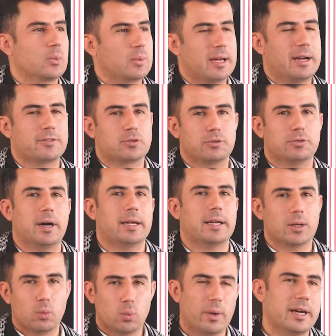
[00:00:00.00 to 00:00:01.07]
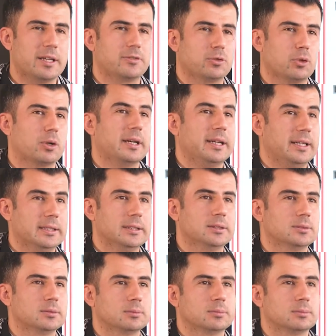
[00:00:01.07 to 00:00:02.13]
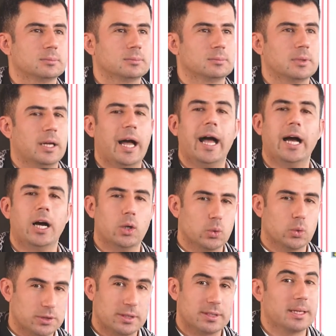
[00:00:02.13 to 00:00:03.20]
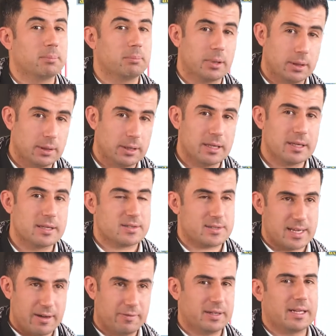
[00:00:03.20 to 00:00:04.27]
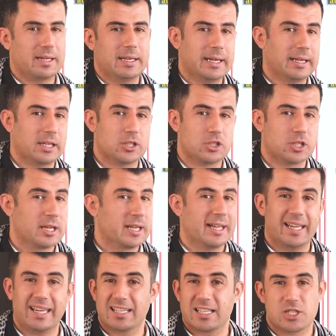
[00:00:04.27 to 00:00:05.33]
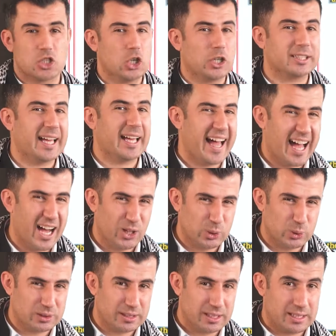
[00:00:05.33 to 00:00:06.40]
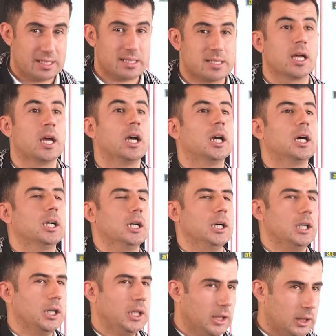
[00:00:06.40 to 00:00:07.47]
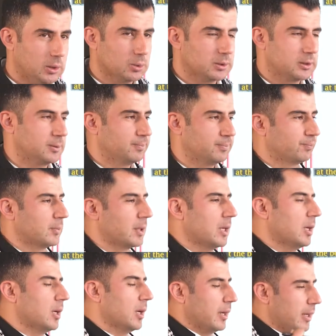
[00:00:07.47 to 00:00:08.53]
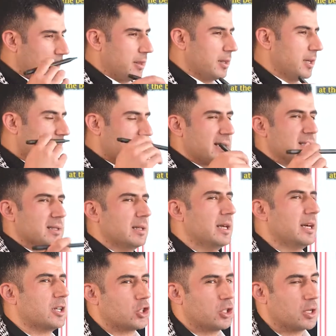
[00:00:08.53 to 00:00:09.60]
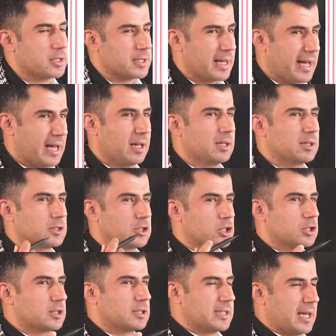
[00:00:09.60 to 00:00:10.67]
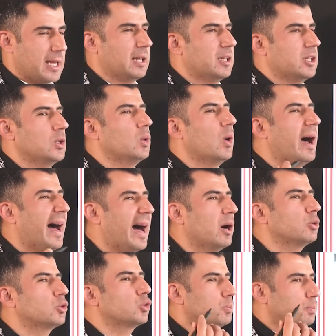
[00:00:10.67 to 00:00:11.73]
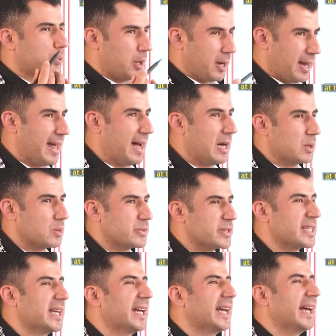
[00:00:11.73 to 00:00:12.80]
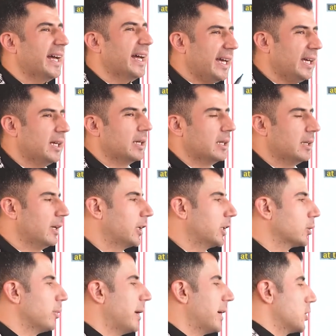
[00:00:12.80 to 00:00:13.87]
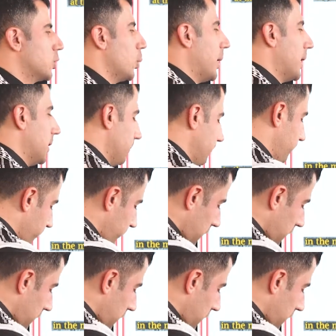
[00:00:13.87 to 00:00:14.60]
We have to find a word for h. Hout, number 7 in English. It is not hout, it is hout. In the next lectures, I'll tell you how to pronounce h in a correct way.